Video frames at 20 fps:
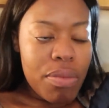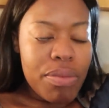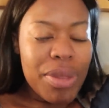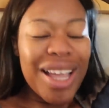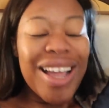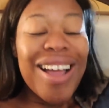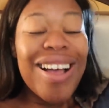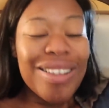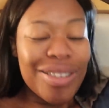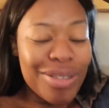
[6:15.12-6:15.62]

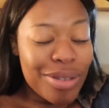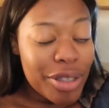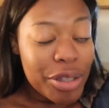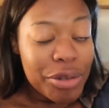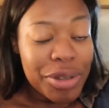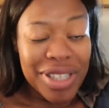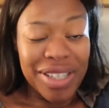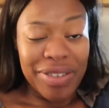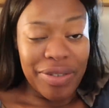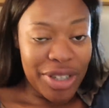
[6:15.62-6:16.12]
they cancelled
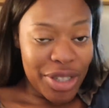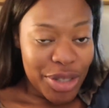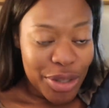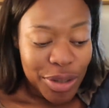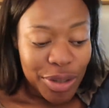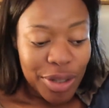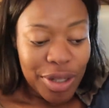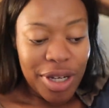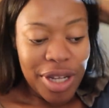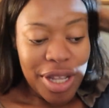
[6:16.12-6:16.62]
the
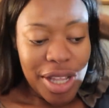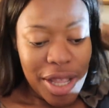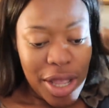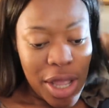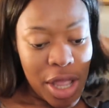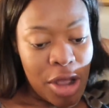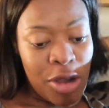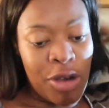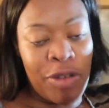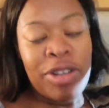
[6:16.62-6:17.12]
reservation.
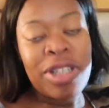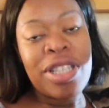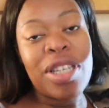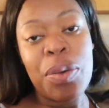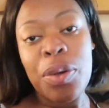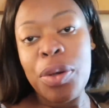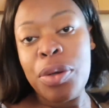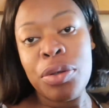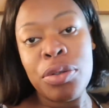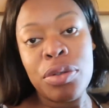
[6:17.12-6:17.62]
Obviously,
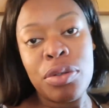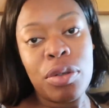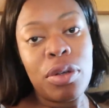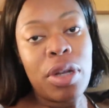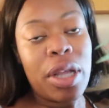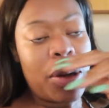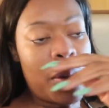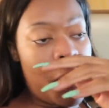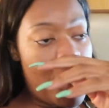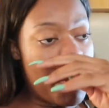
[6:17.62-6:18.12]
we couldn't do
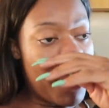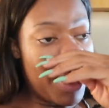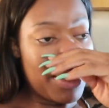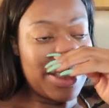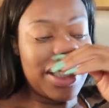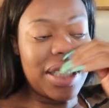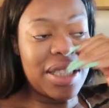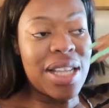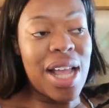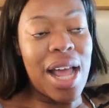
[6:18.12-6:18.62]
a lot
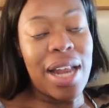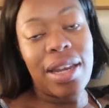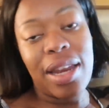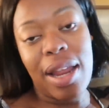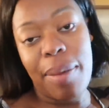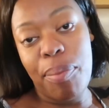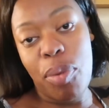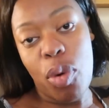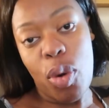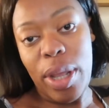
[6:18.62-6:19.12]
about it at
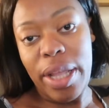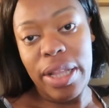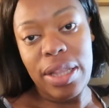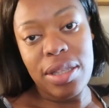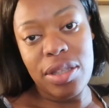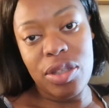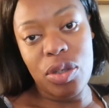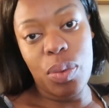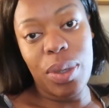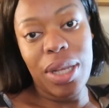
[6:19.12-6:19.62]
that
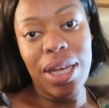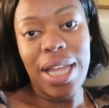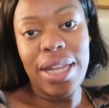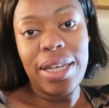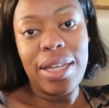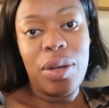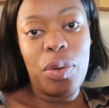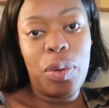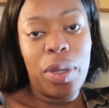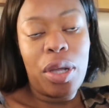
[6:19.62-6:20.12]
point till we
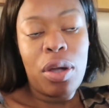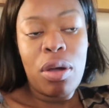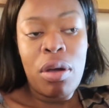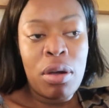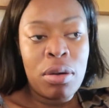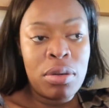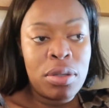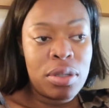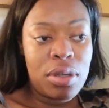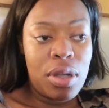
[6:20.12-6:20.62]
landed. We
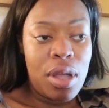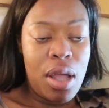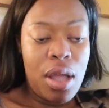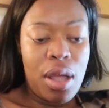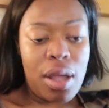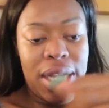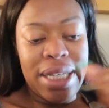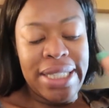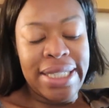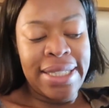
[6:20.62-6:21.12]
called
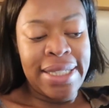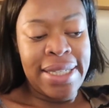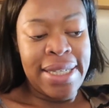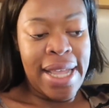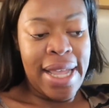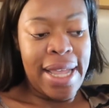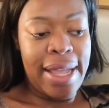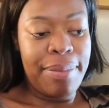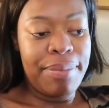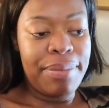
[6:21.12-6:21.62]

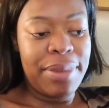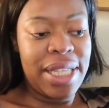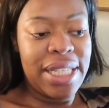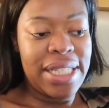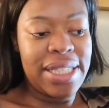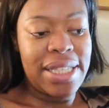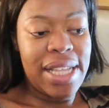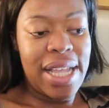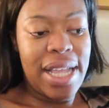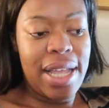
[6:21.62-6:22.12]
them, they
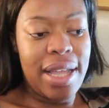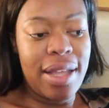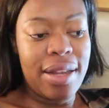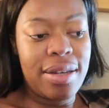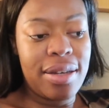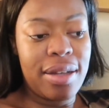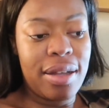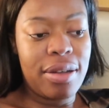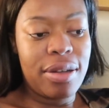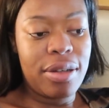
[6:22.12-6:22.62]

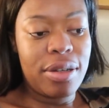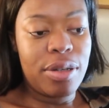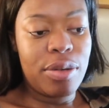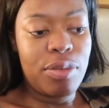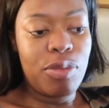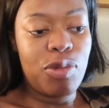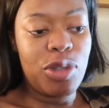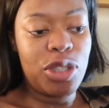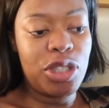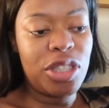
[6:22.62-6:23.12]
said
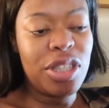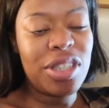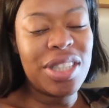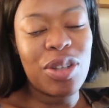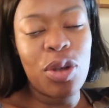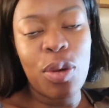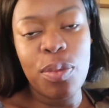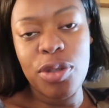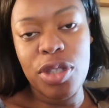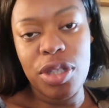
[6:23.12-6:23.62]
we should
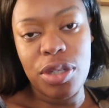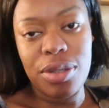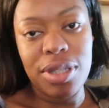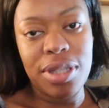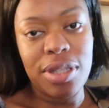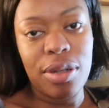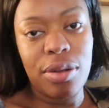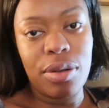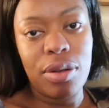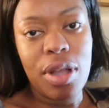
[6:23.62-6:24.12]
just come to the
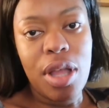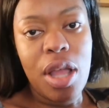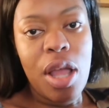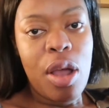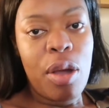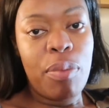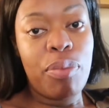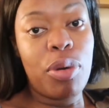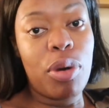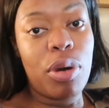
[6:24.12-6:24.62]
hotel,
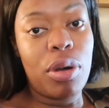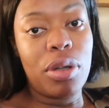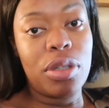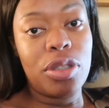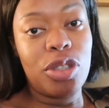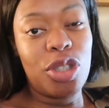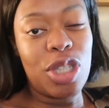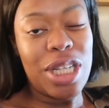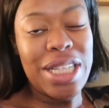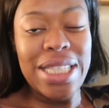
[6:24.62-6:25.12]

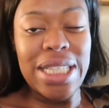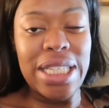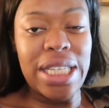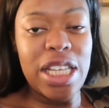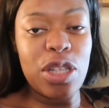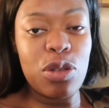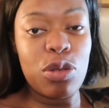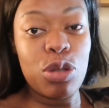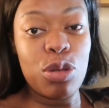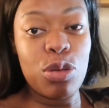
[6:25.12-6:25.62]
but just in
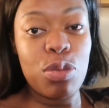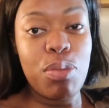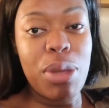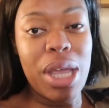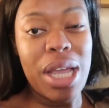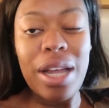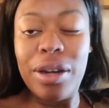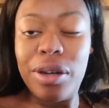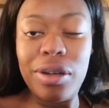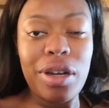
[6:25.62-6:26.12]
case, we should
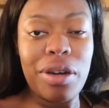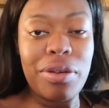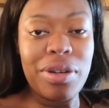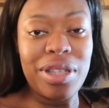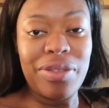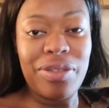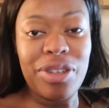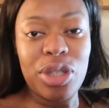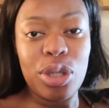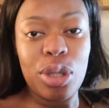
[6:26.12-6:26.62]
make another
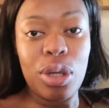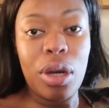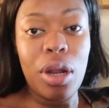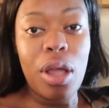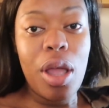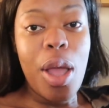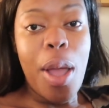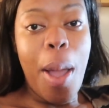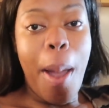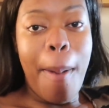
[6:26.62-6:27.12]
reservation.
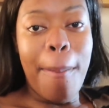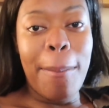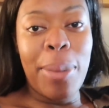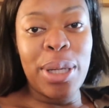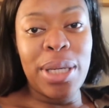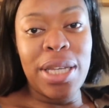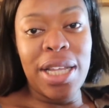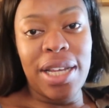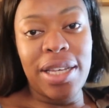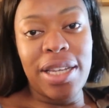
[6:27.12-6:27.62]

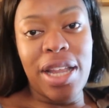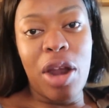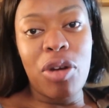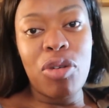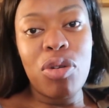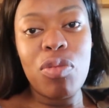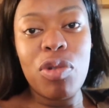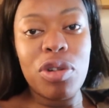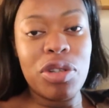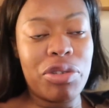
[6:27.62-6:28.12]
But then their
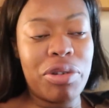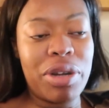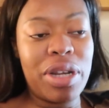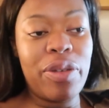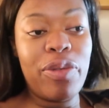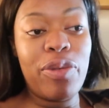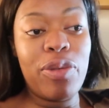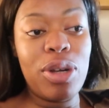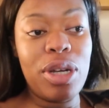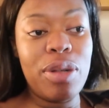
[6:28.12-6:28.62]
room was
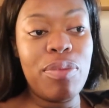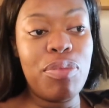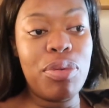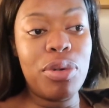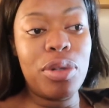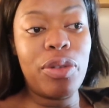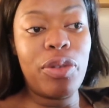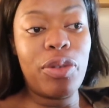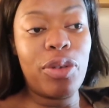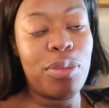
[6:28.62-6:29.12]
already fully
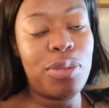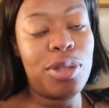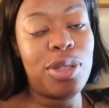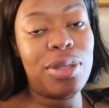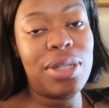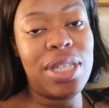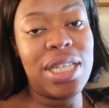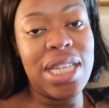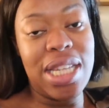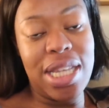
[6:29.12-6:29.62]
booked from
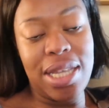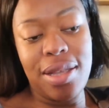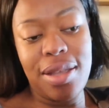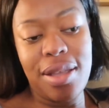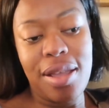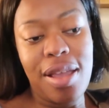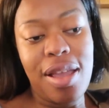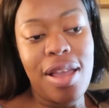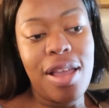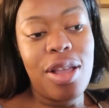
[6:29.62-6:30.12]

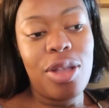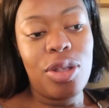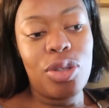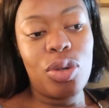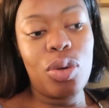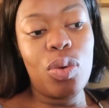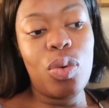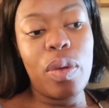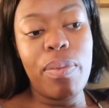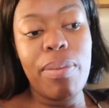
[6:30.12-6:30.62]
today.
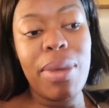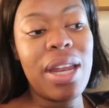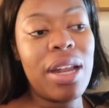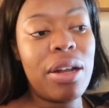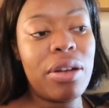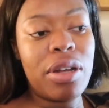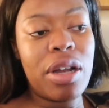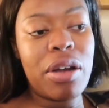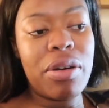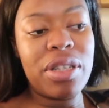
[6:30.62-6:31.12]
So we made
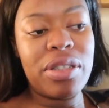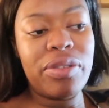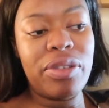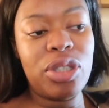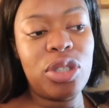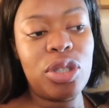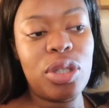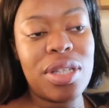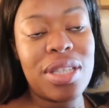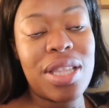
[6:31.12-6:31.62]
another
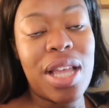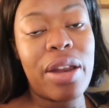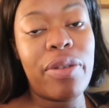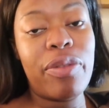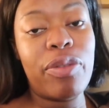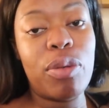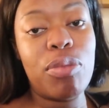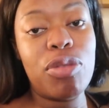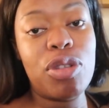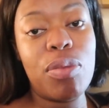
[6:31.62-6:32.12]
reservation
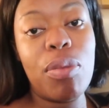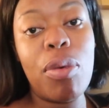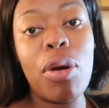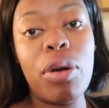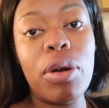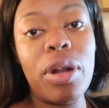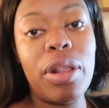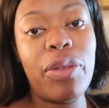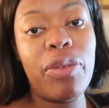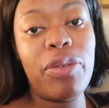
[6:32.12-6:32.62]
starting from
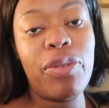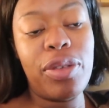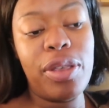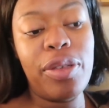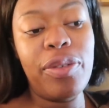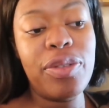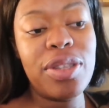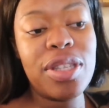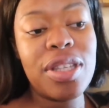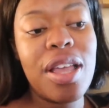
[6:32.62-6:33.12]
tomorrow, the
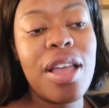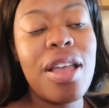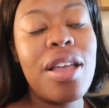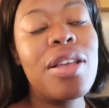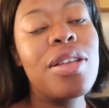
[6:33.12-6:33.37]
5th.